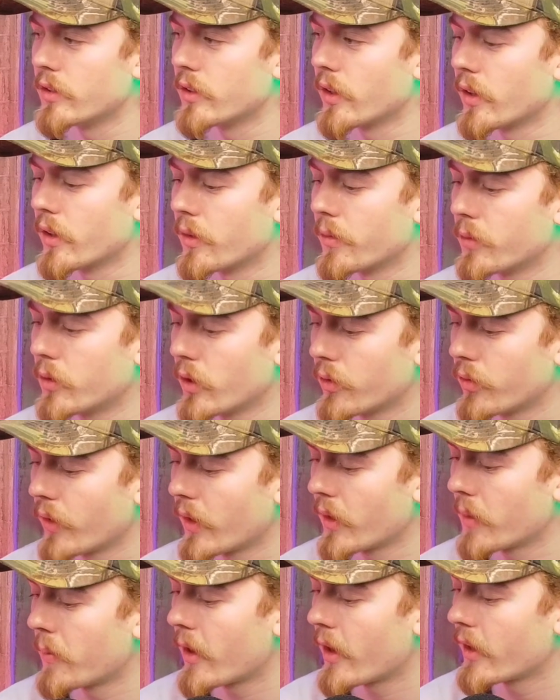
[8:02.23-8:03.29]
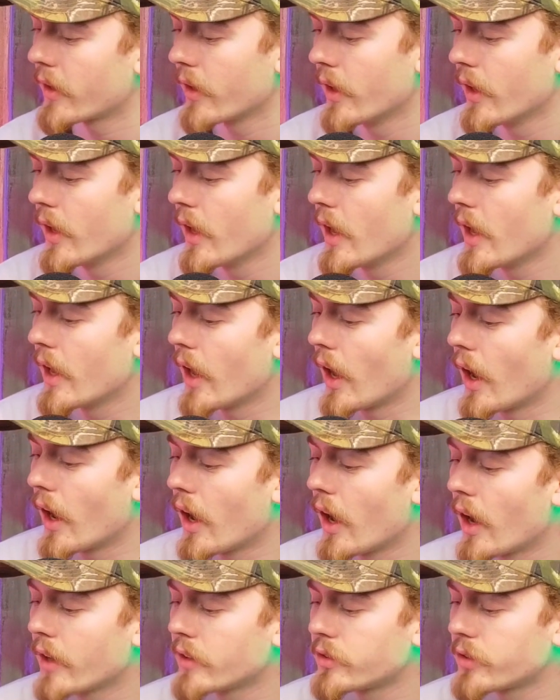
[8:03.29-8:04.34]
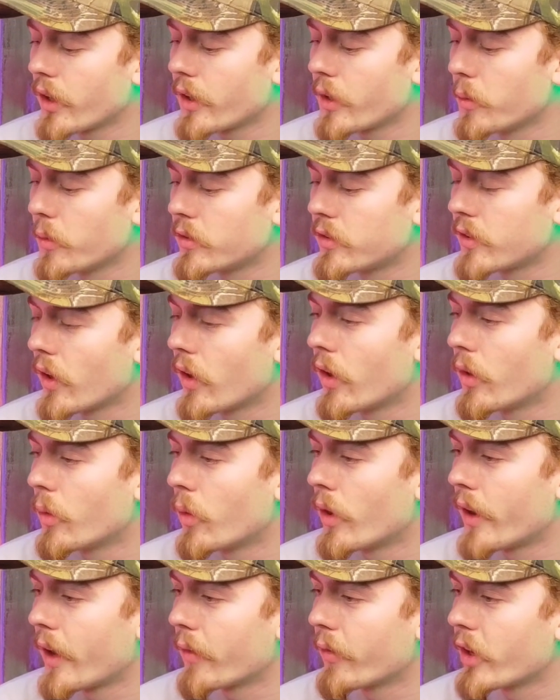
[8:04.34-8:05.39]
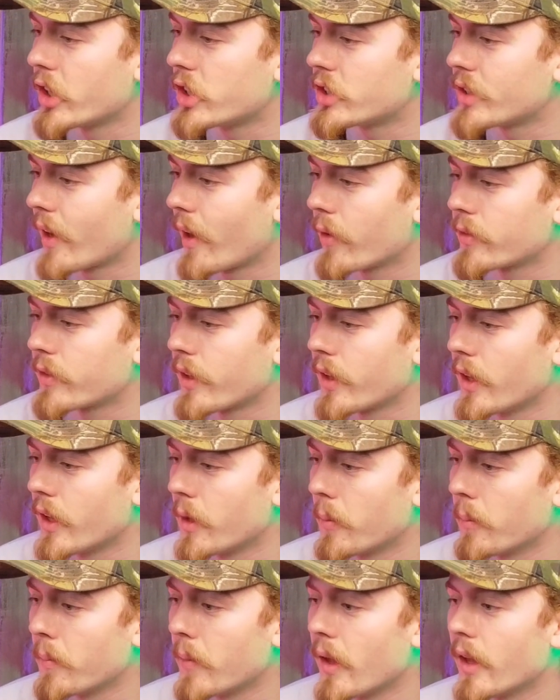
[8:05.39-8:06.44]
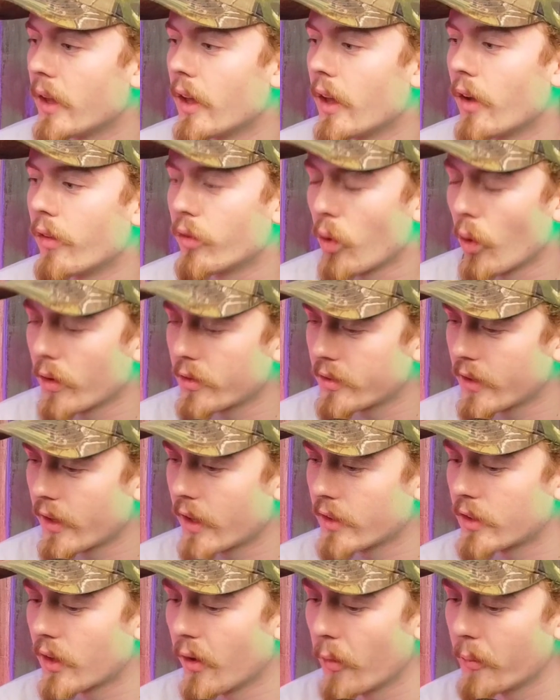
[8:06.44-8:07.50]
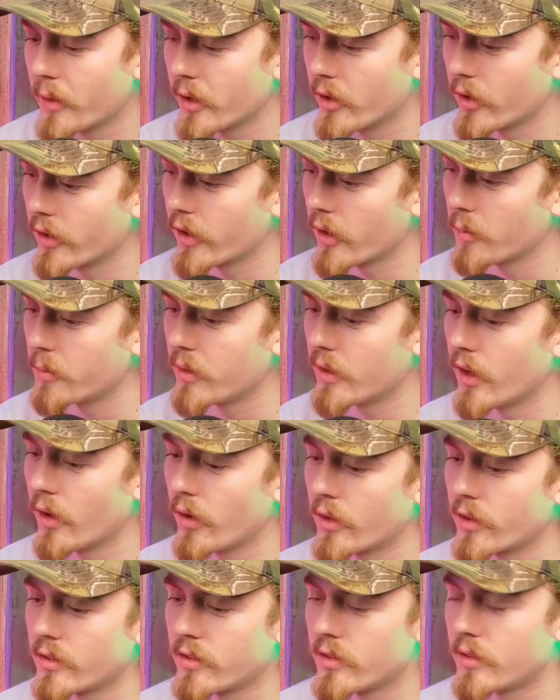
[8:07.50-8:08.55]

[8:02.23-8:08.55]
a good friend of mine. I saw he was selling one. I reached out to him. Of course, I got the homie hookup, because